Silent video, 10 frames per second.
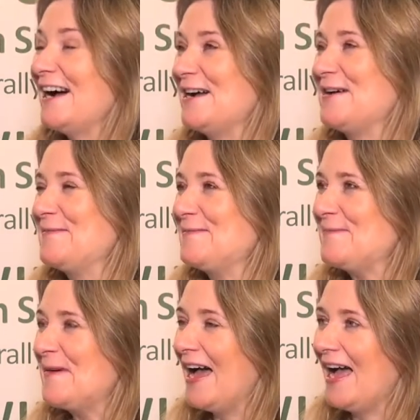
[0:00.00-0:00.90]

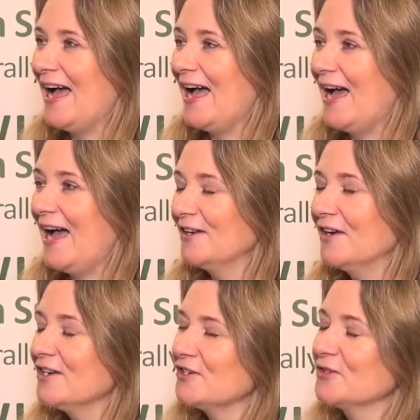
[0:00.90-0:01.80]
And
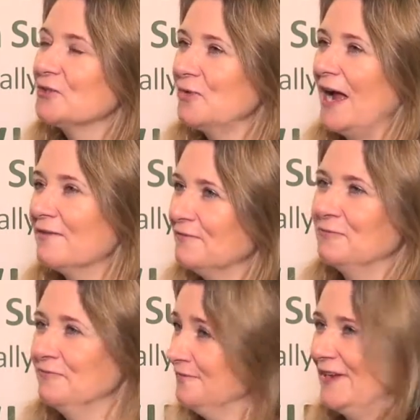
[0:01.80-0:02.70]
I just thought, how
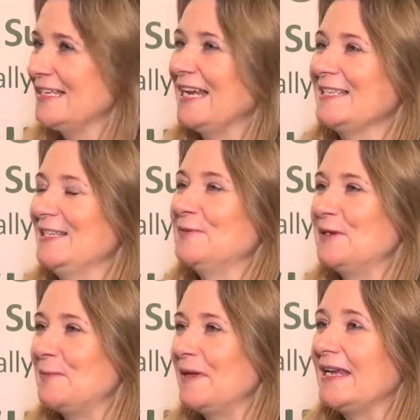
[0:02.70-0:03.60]
fantastic
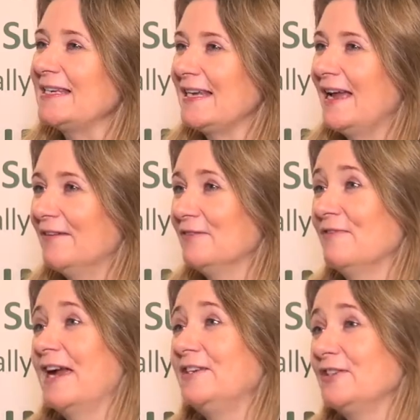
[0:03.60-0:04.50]
would it be to have a
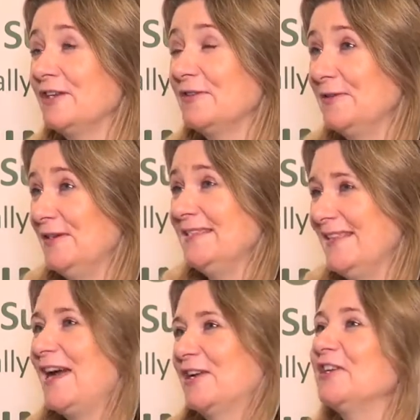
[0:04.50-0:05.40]
range that is
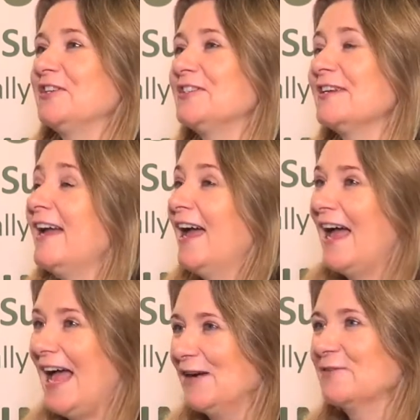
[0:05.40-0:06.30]
that good
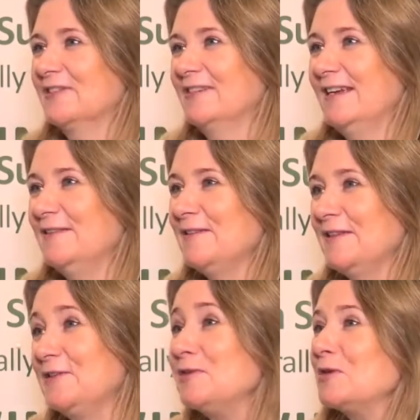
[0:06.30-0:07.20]
out in
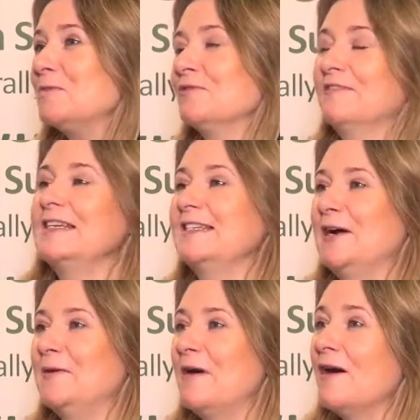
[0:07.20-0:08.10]
the normal
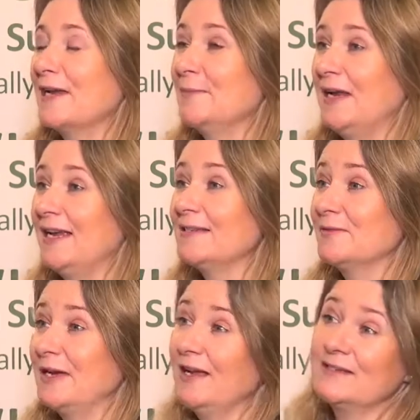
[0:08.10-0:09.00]
retail
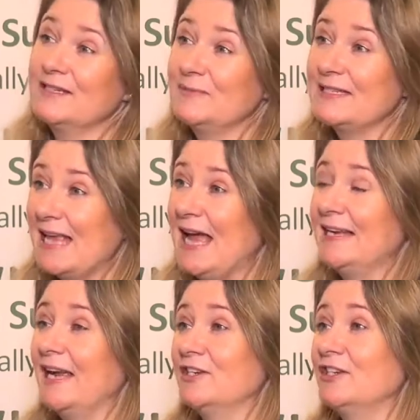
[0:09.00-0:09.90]
marketplace, where customers
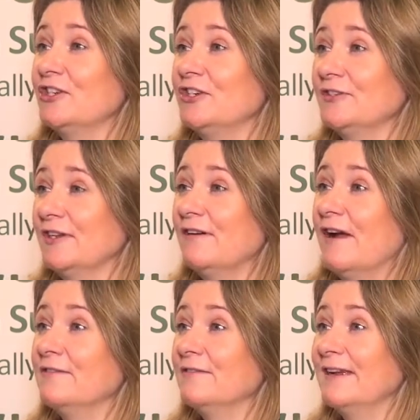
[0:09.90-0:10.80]
can actually choose their
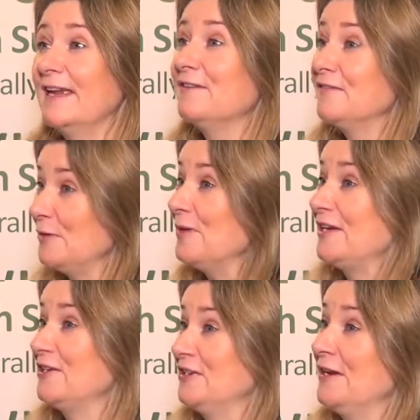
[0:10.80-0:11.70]
own if they
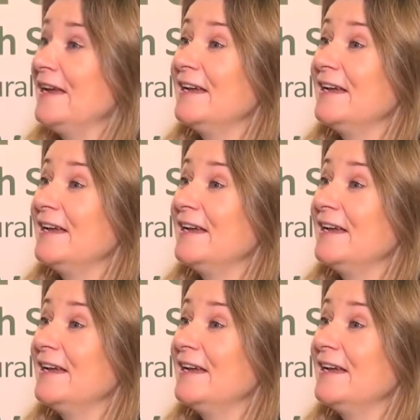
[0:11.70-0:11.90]
wish.